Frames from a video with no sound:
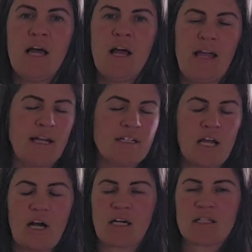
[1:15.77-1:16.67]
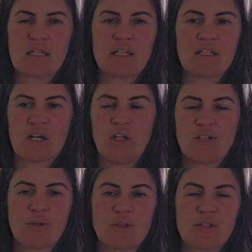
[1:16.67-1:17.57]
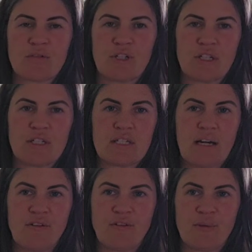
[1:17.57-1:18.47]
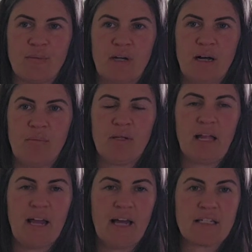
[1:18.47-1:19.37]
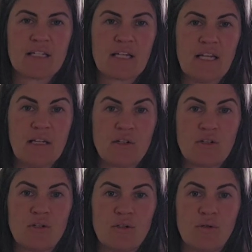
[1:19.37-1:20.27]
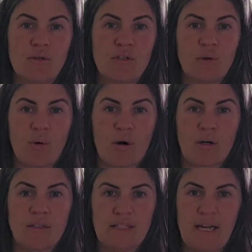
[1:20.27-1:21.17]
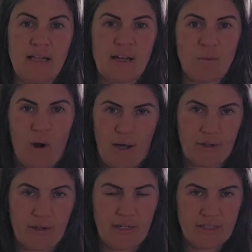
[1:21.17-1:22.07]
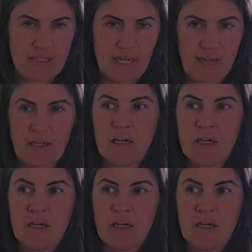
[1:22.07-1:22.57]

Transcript: antioxidants, all sorts of good stuff from a plant into your daily water intake.